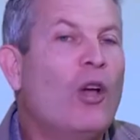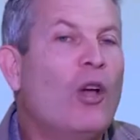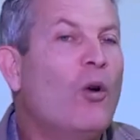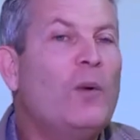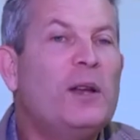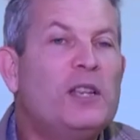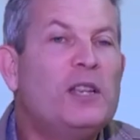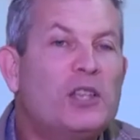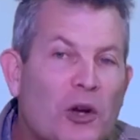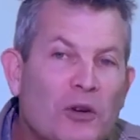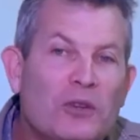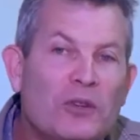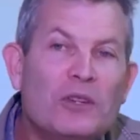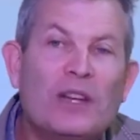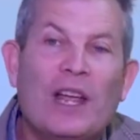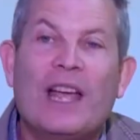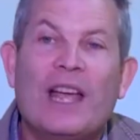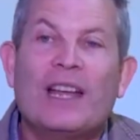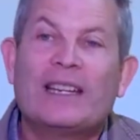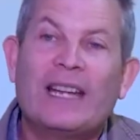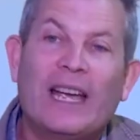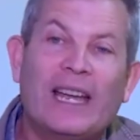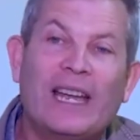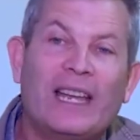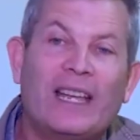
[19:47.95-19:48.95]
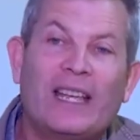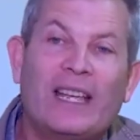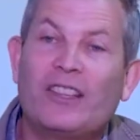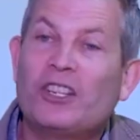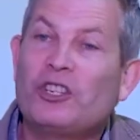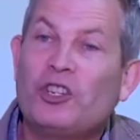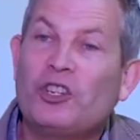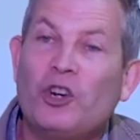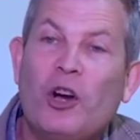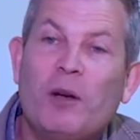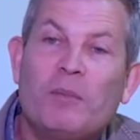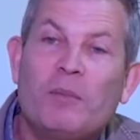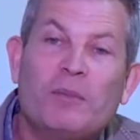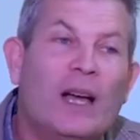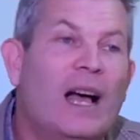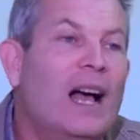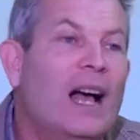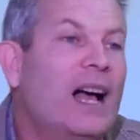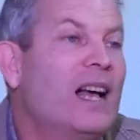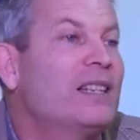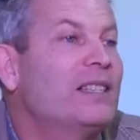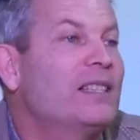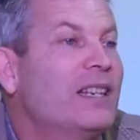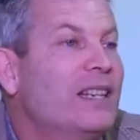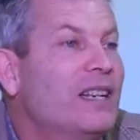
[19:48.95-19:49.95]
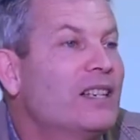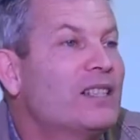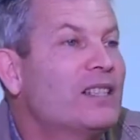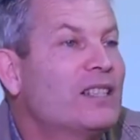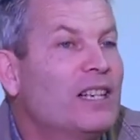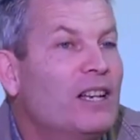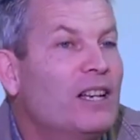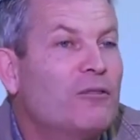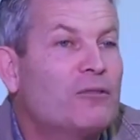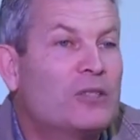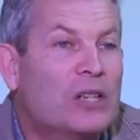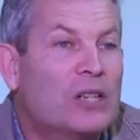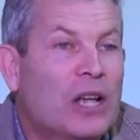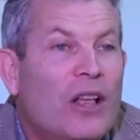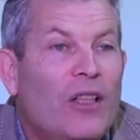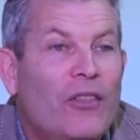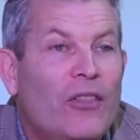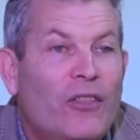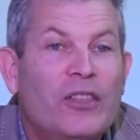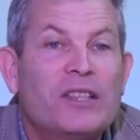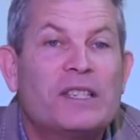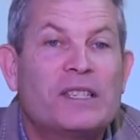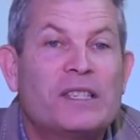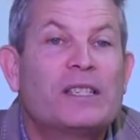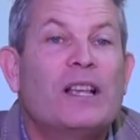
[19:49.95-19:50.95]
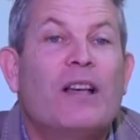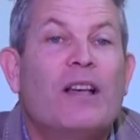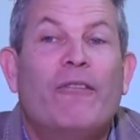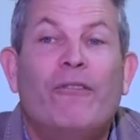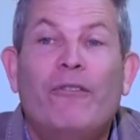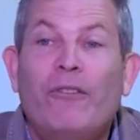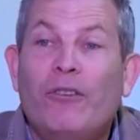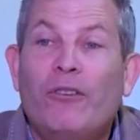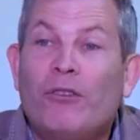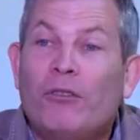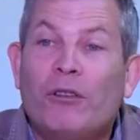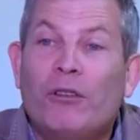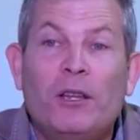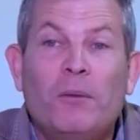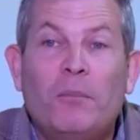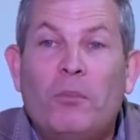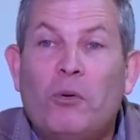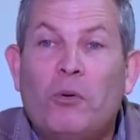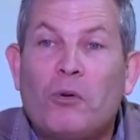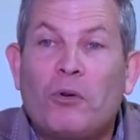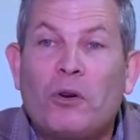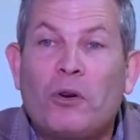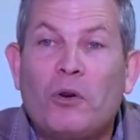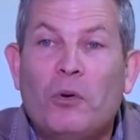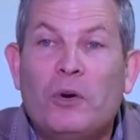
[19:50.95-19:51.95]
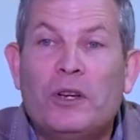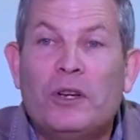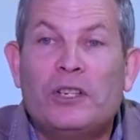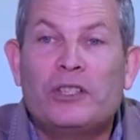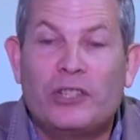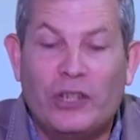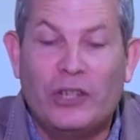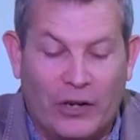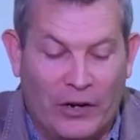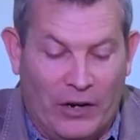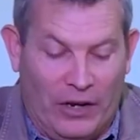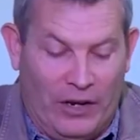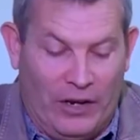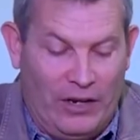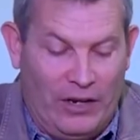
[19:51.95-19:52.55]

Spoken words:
we don't take the time to ask ourselves this very important question.